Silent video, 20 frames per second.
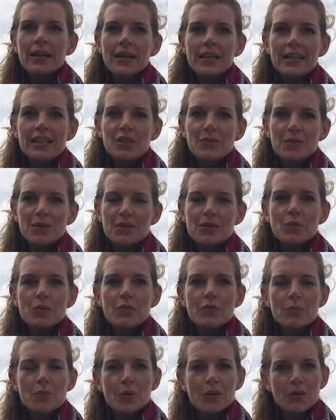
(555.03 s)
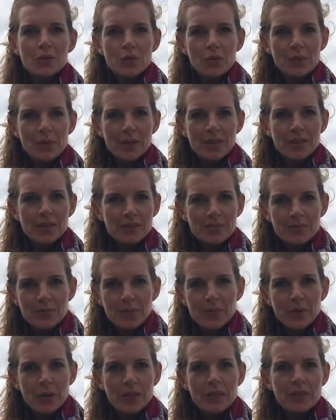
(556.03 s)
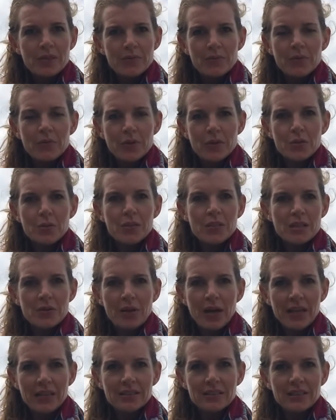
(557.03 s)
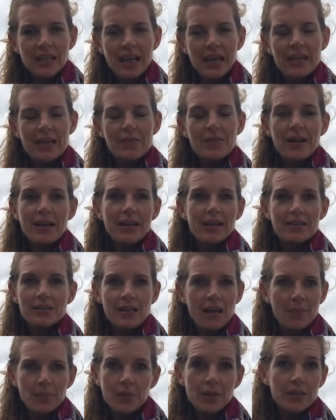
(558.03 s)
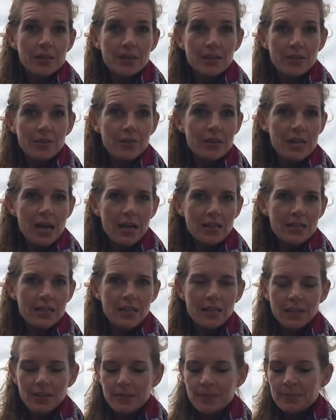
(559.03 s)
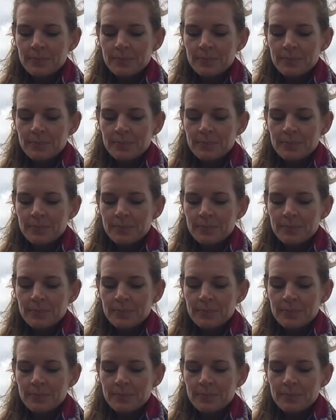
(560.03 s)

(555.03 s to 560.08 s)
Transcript: you need to be using one for more than 3 months before you move on to a T-Rex, and a regular Zapper is still fantastic.